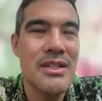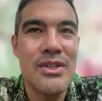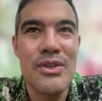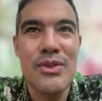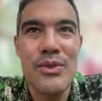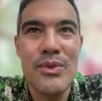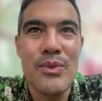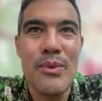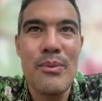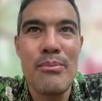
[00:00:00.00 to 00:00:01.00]
So
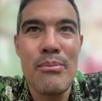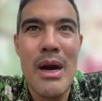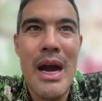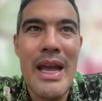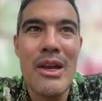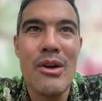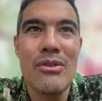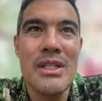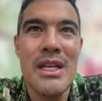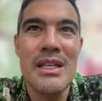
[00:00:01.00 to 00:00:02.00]
my
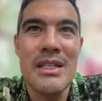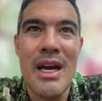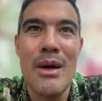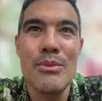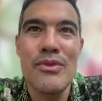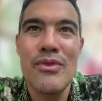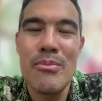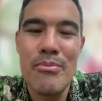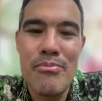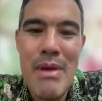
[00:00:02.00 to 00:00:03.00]
content comes from